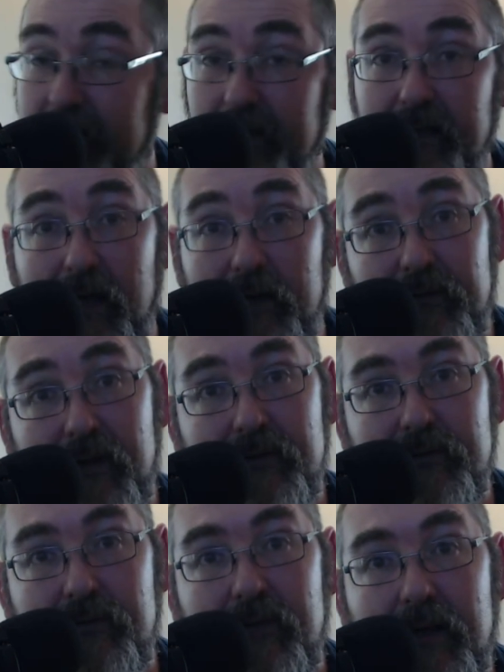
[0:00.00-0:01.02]
I'd rather
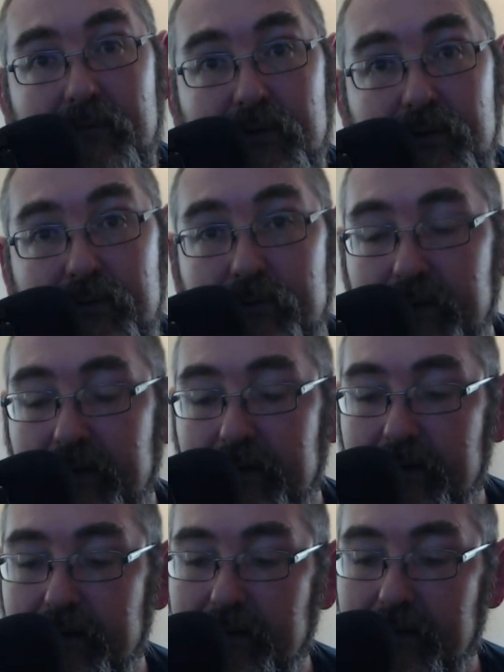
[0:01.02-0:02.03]
do that for you
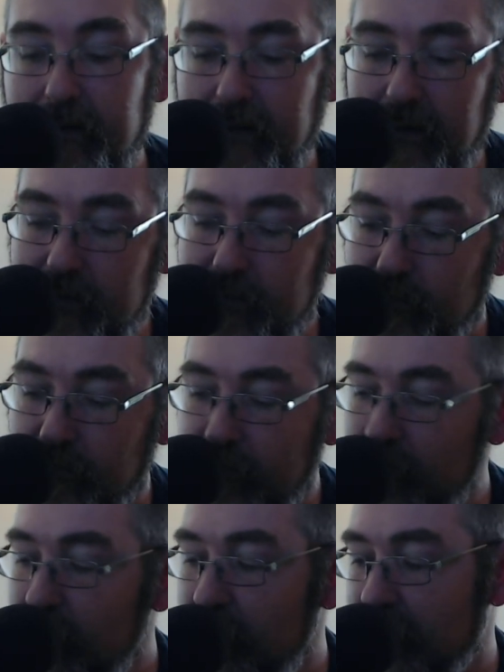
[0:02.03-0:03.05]
and get your
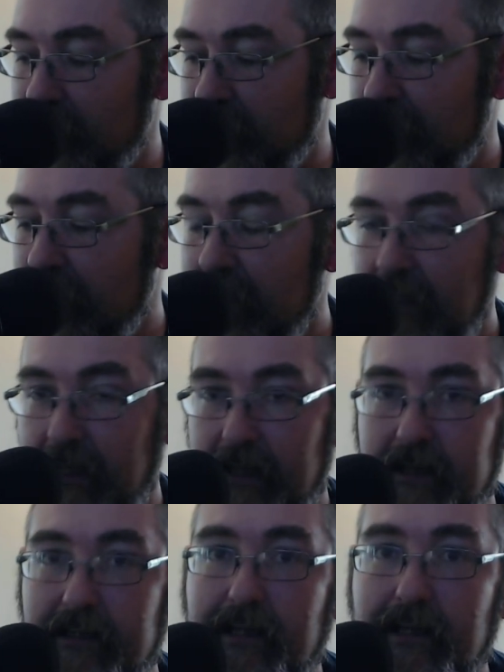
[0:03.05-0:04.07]
views and
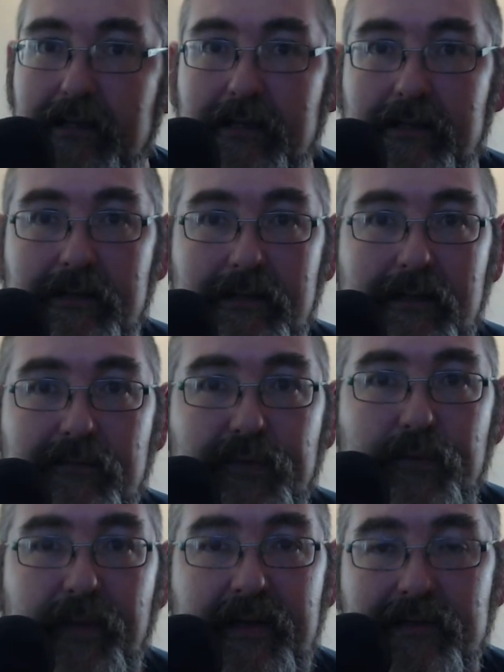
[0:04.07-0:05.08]
get the
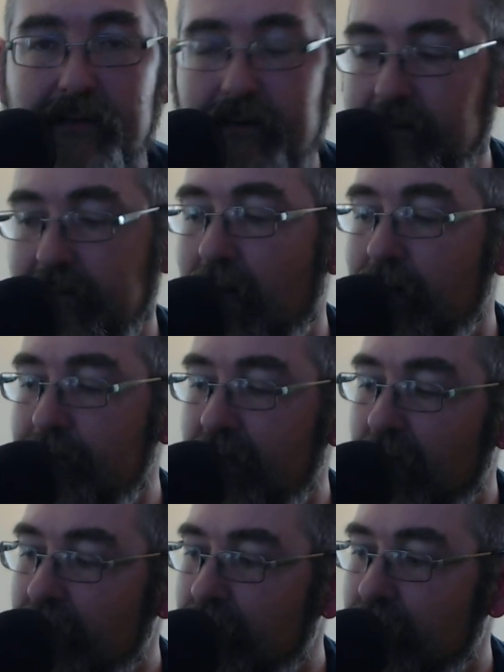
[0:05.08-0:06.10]
information of this hobby
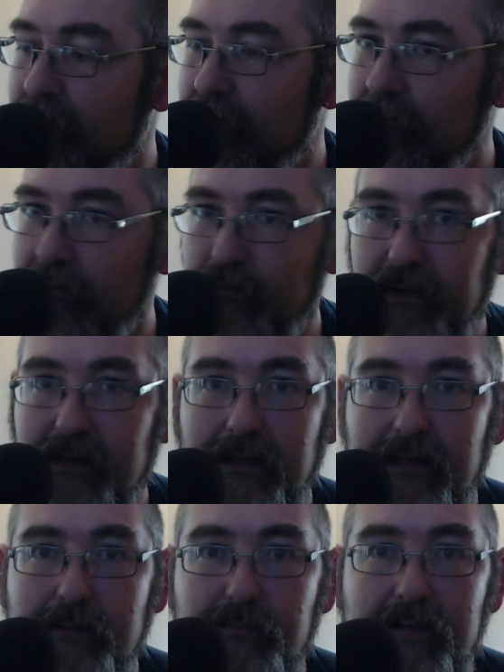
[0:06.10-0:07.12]
out there so that we can
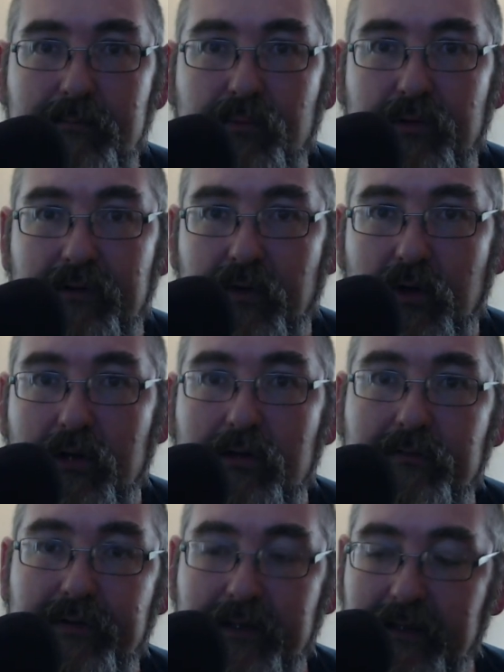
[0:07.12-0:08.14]
get people
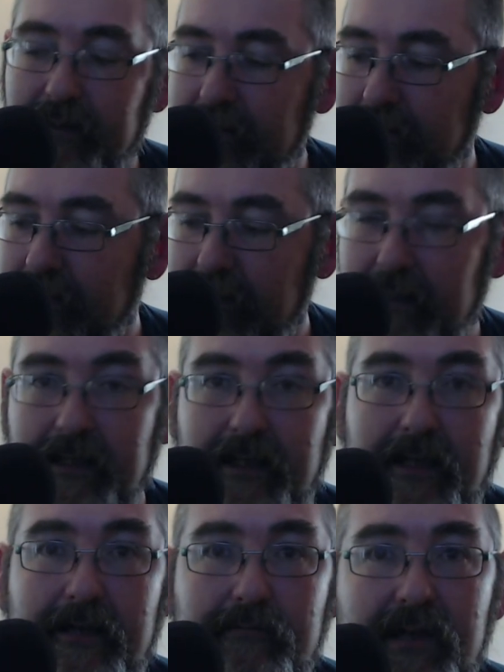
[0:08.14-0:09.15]
involved and
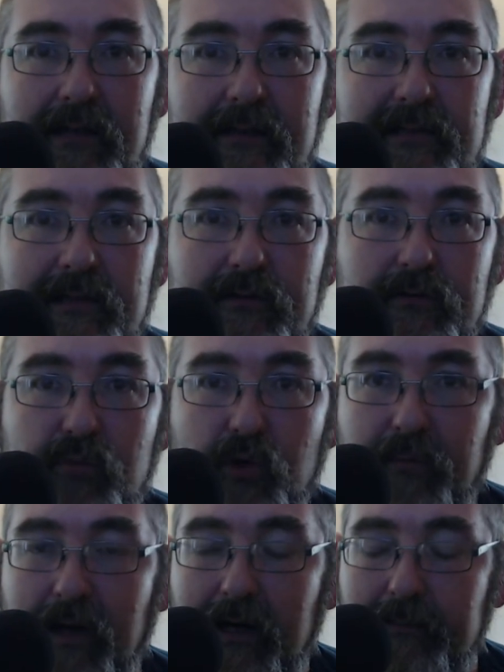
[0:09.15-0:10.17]
make this a little more
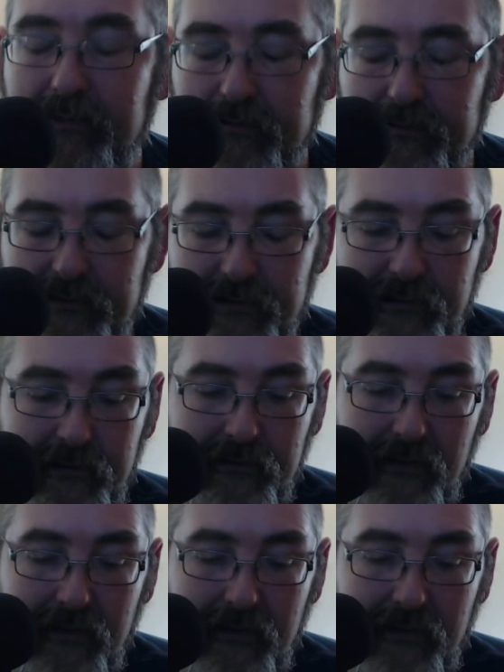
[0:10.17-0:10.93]
popular. So